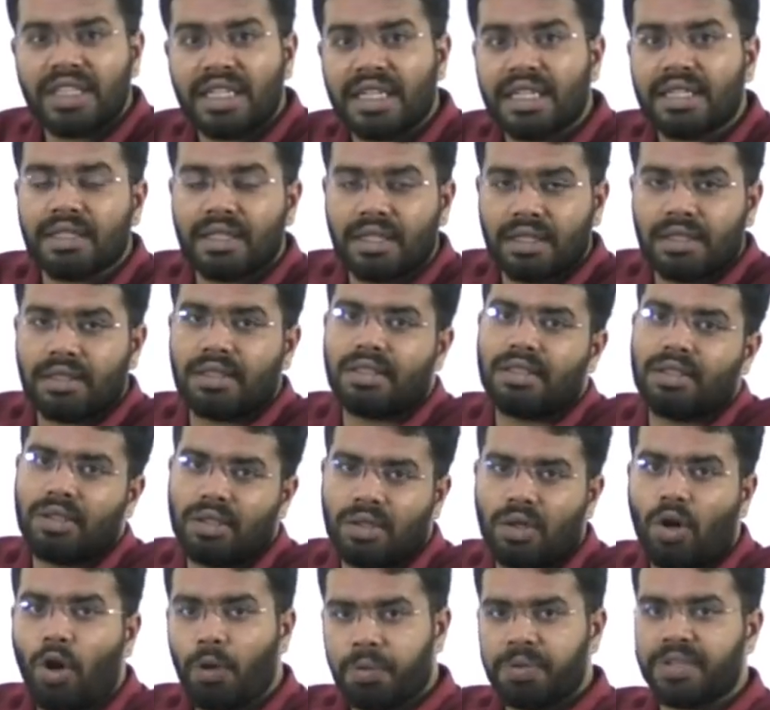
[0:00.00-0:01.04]
there in the
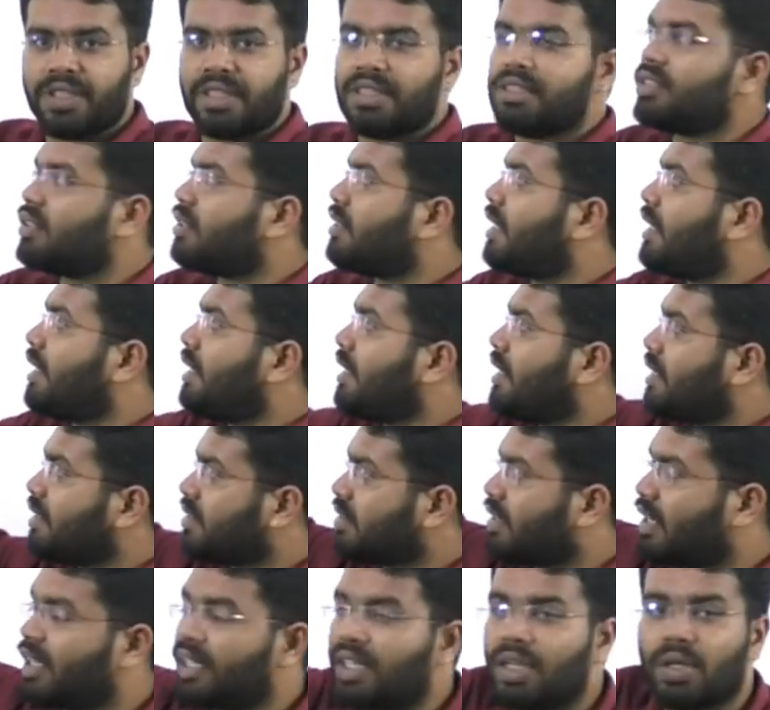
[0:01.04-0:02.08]
options, then it is
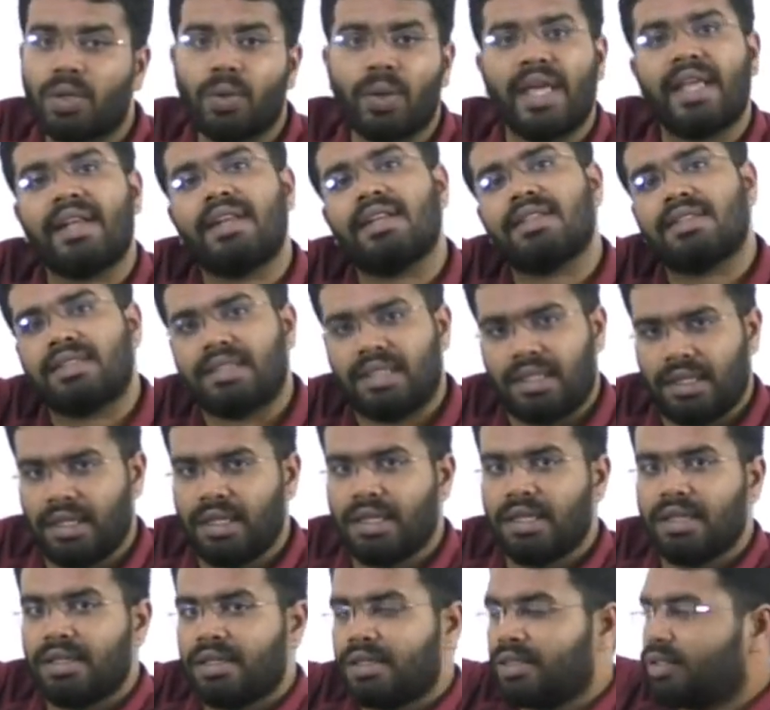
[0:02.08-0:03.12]
related to NSE.
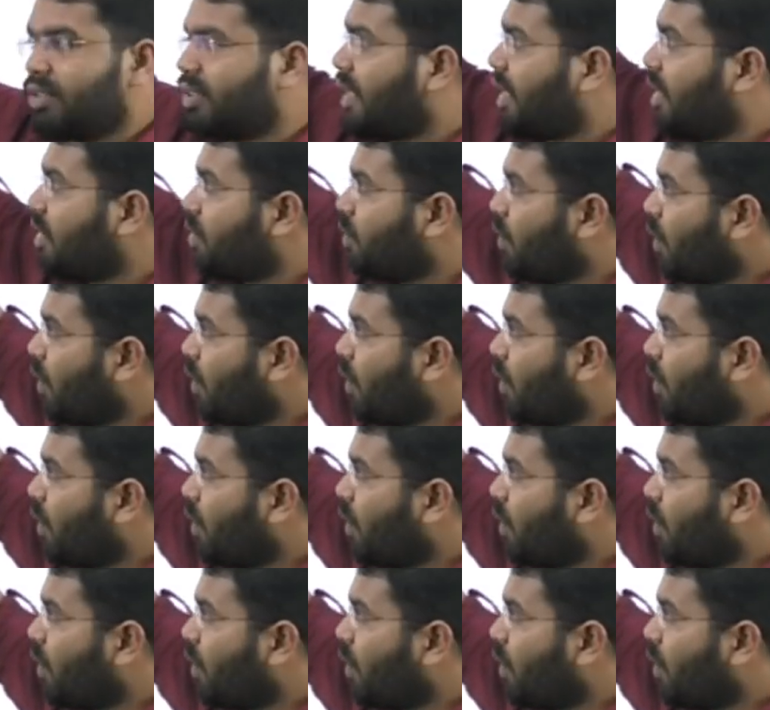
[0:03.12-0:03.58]
So that is